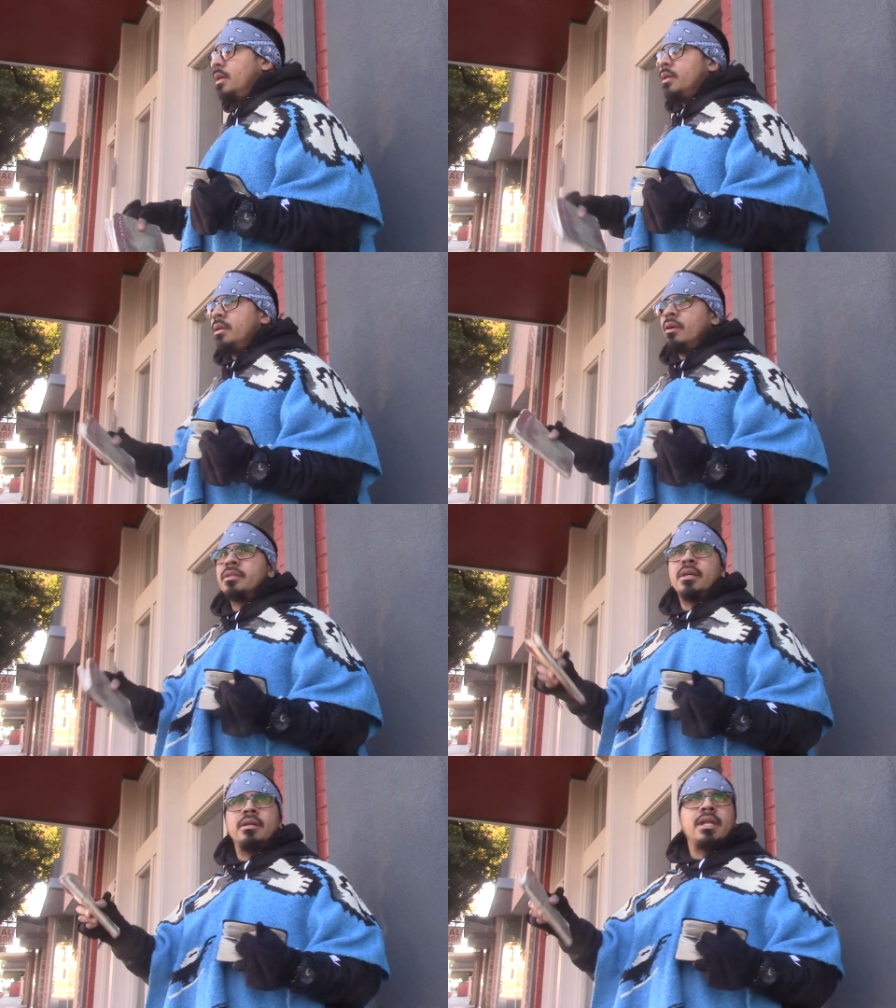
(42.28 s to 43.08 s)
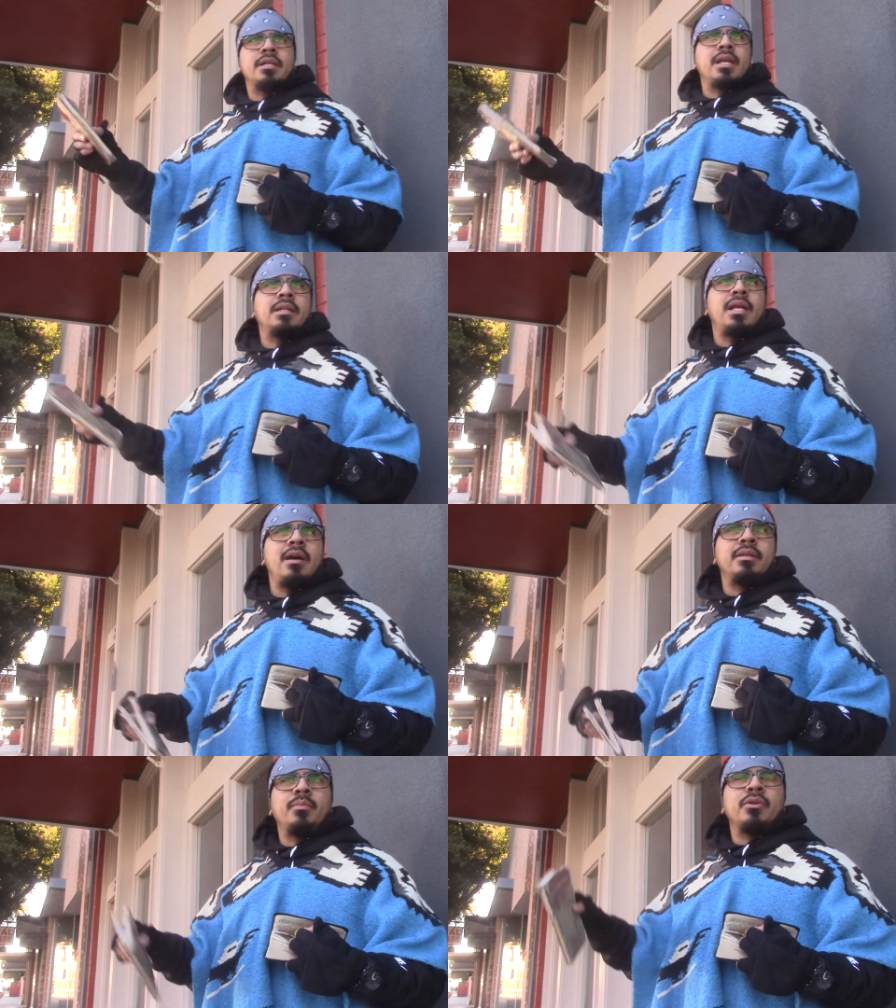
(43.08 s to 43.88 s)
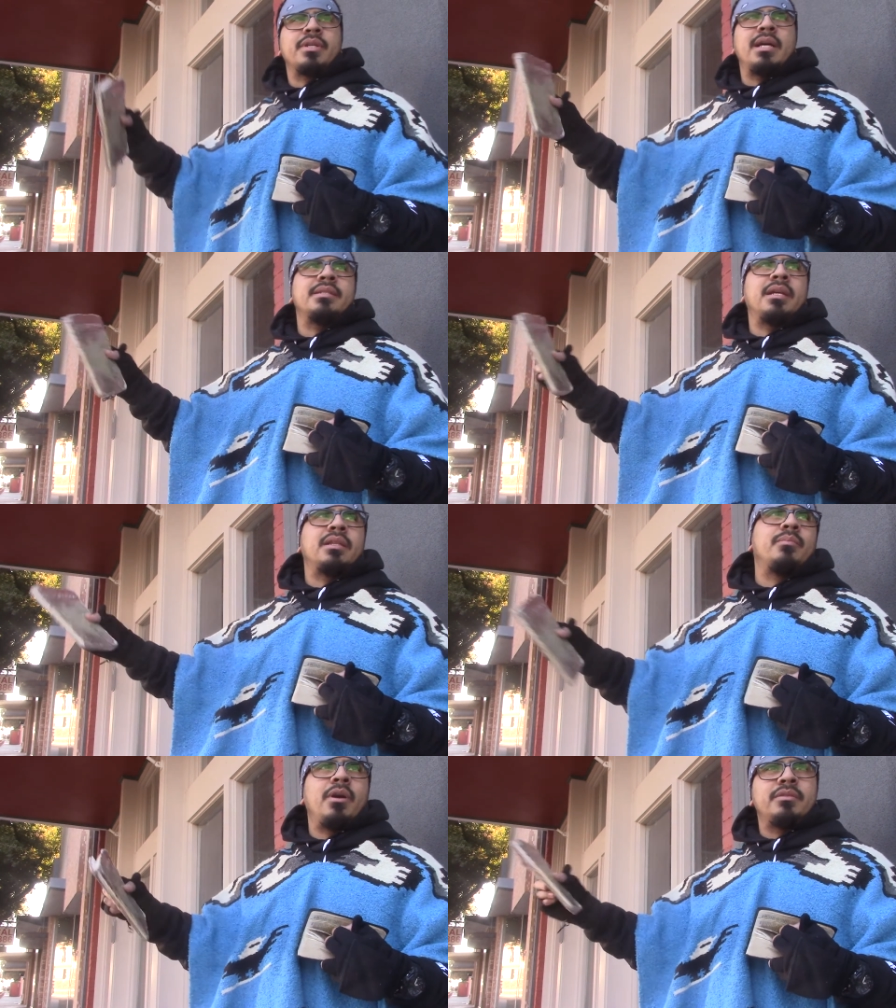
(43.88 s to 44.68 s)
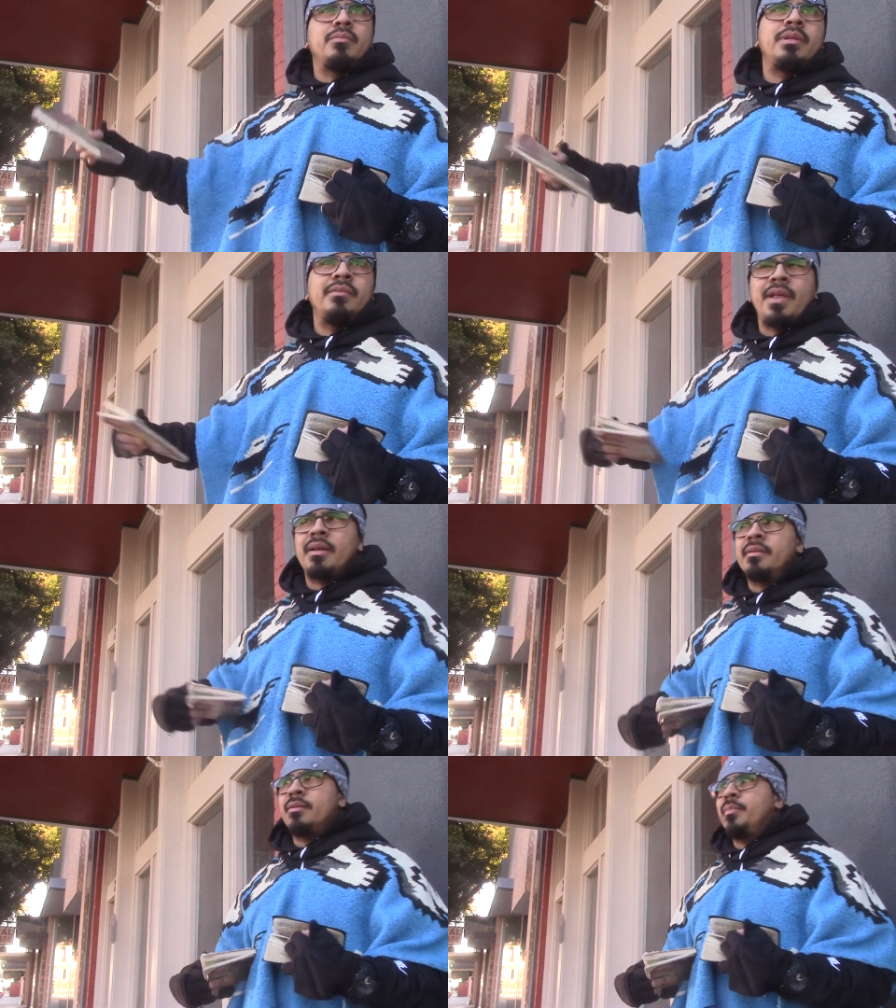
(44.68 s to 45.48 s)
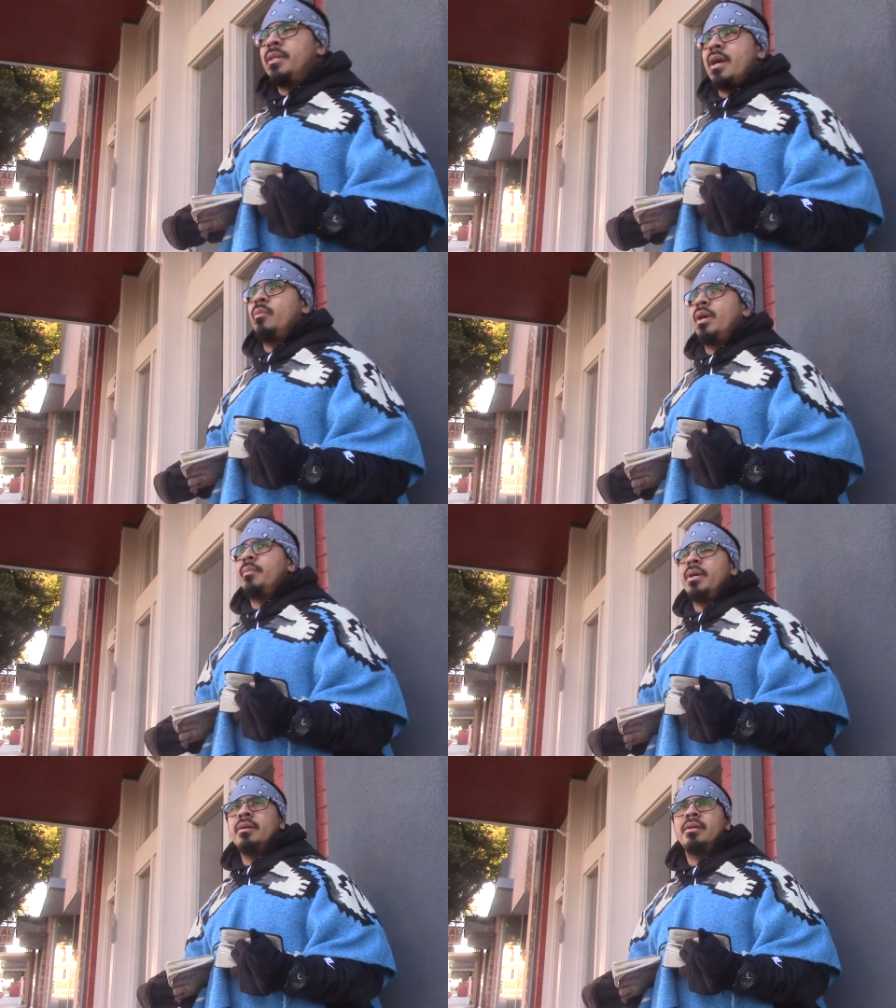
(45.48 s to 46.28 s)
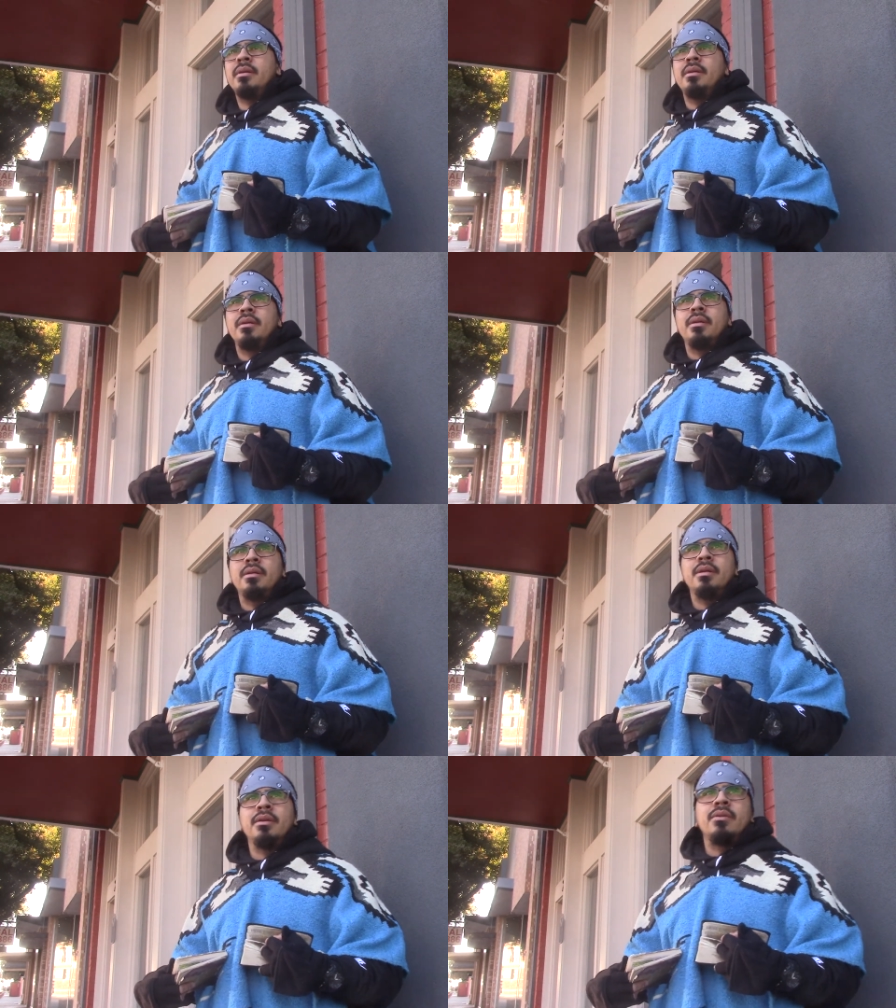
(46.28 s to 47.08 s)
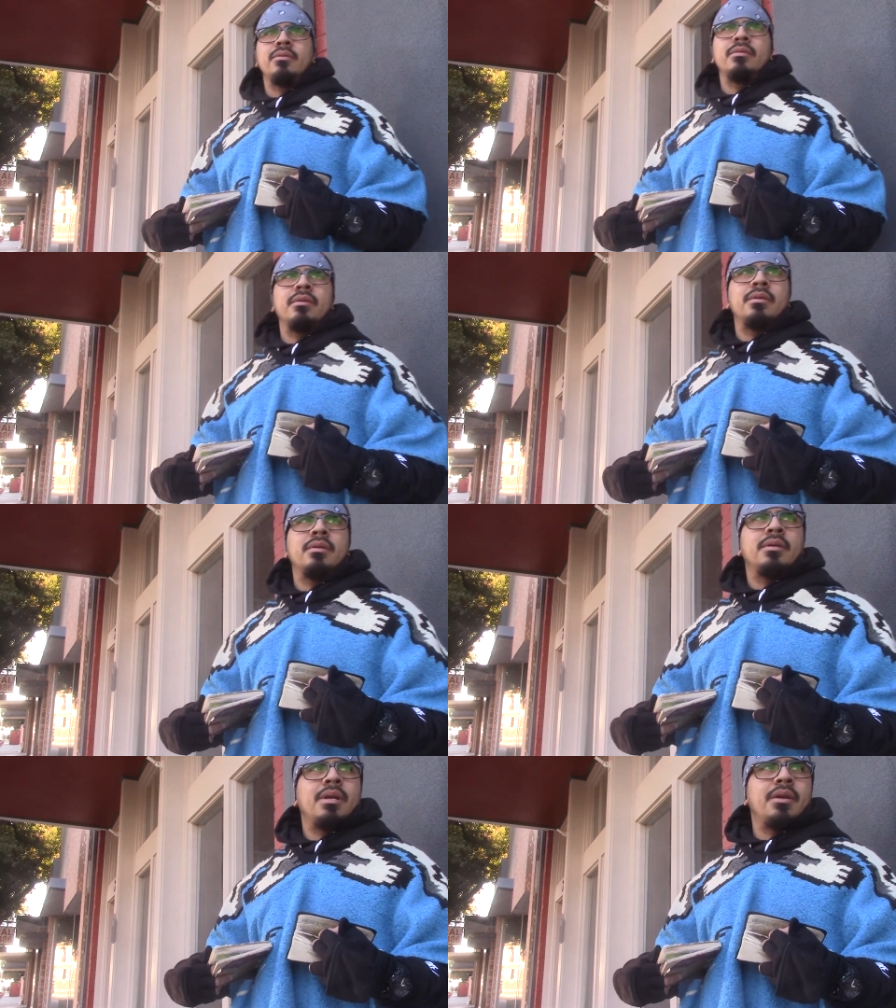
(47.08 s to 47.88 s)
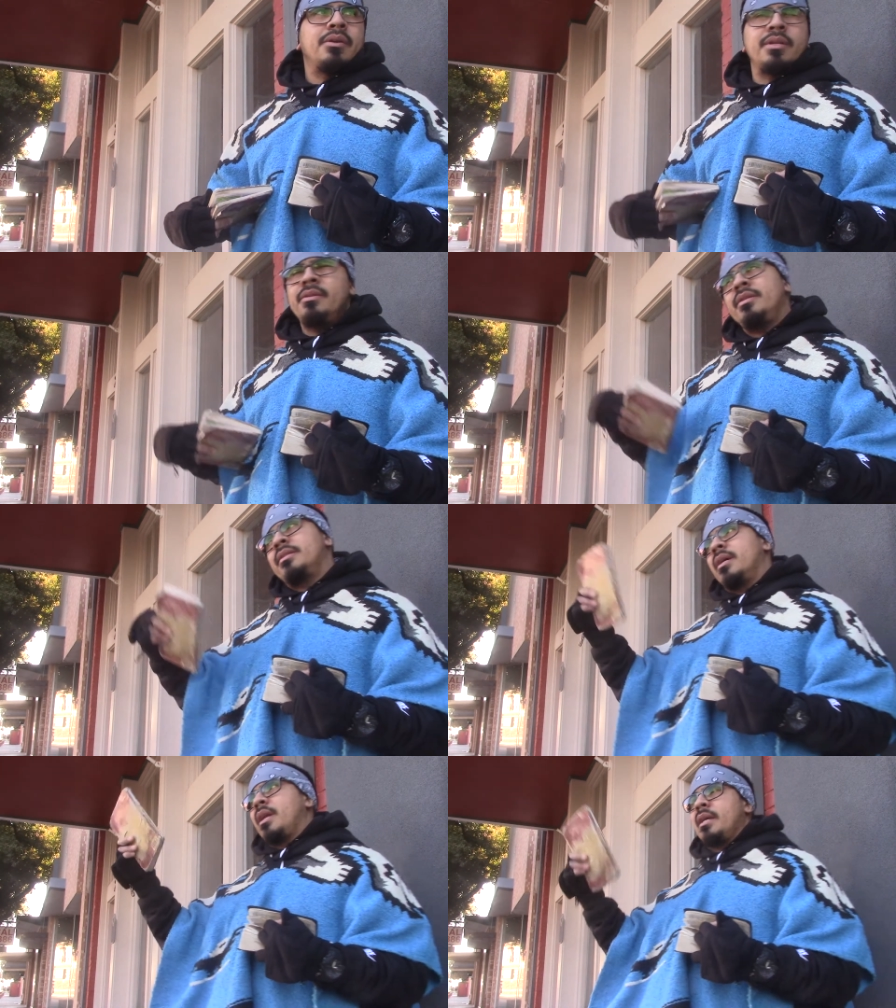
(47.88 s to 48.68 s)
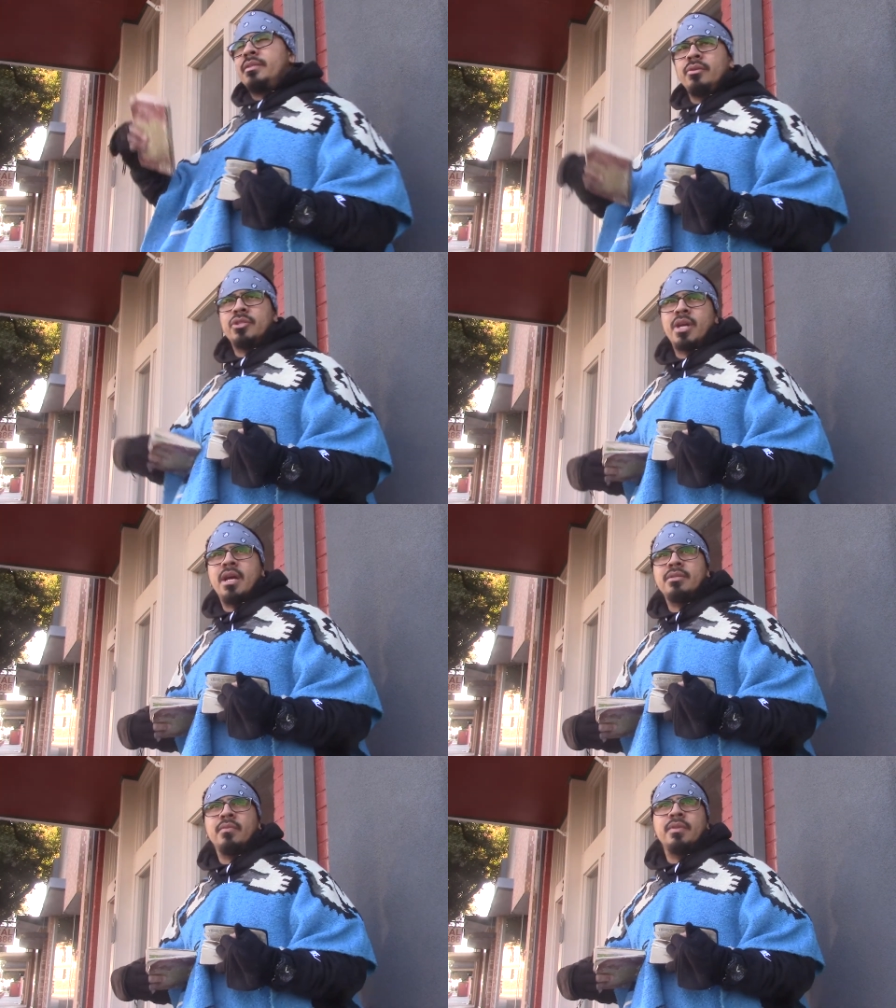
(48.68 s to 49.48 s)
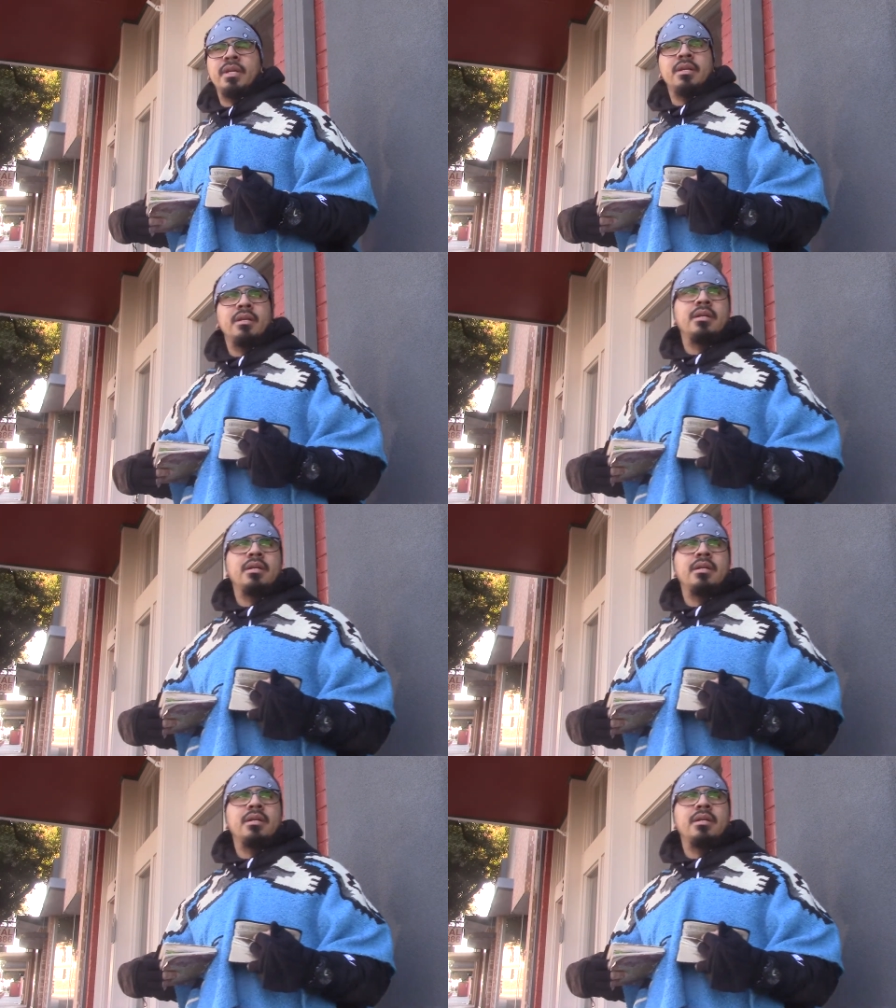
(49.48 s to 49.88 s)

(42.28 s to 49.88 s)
You know, certain things like that. The Most High set them up to live like to be that way, man. You know, and the sunlight still shines over there.